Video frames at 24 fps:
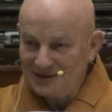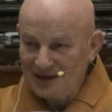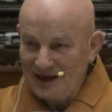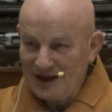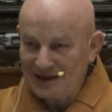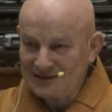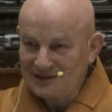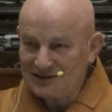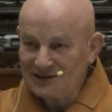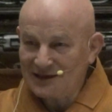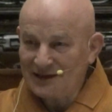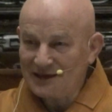
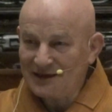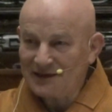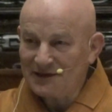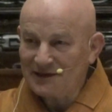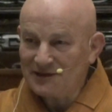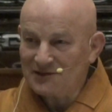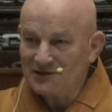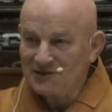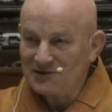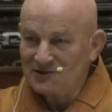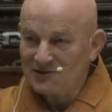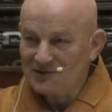
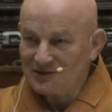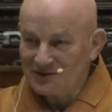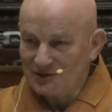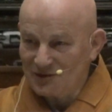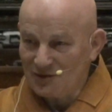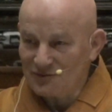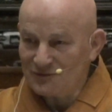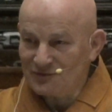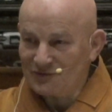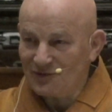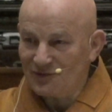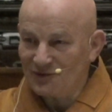aggregates
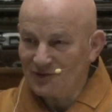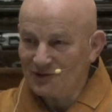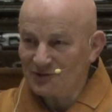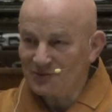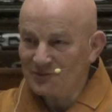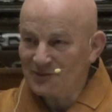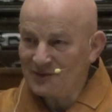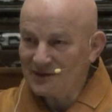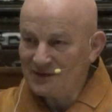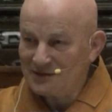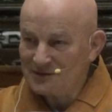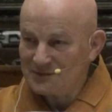of
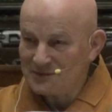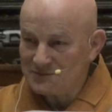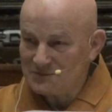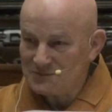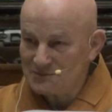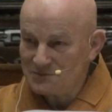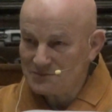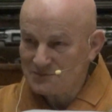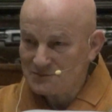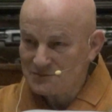form. Hmm?